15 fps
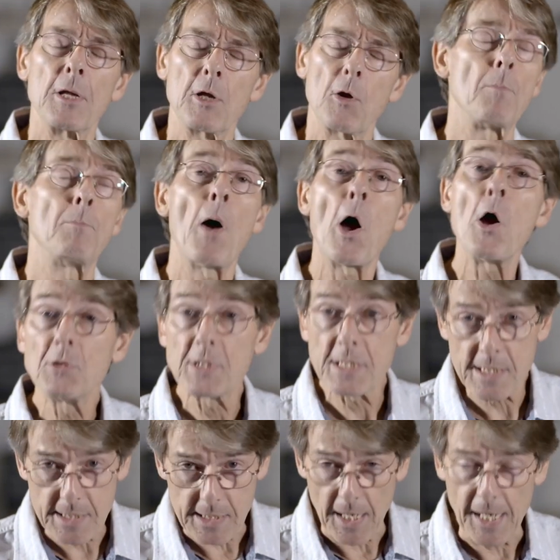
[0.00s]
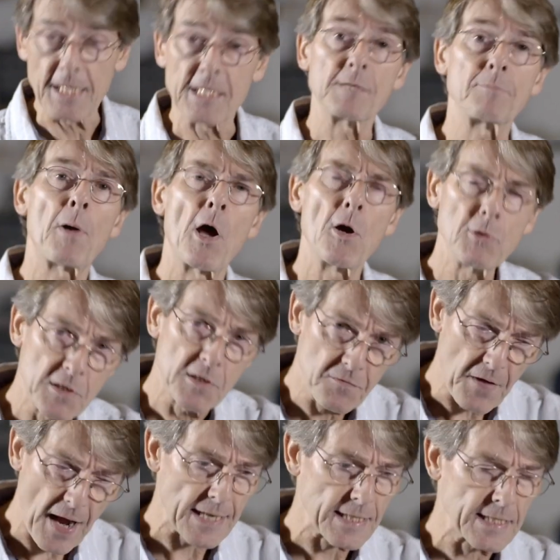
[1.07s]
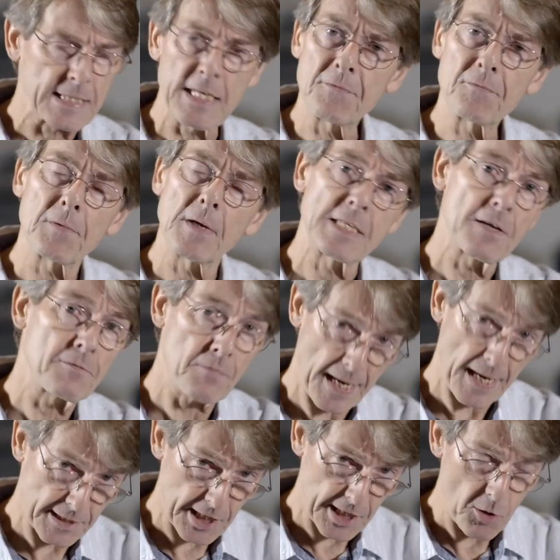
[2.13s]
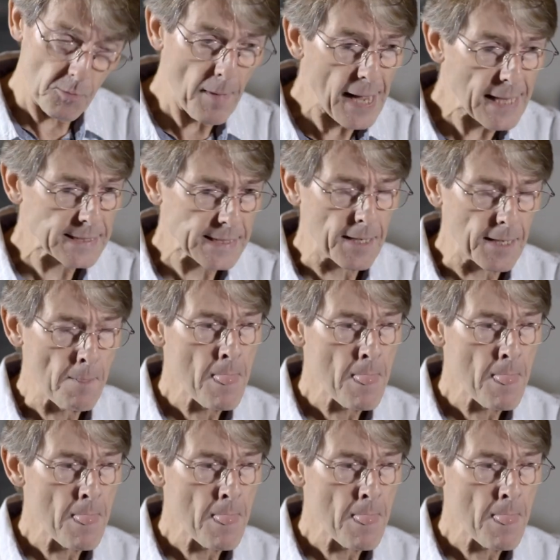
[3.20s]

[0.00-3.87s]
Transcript: you know, post-science, post-fact, as if, as if facts don't matter.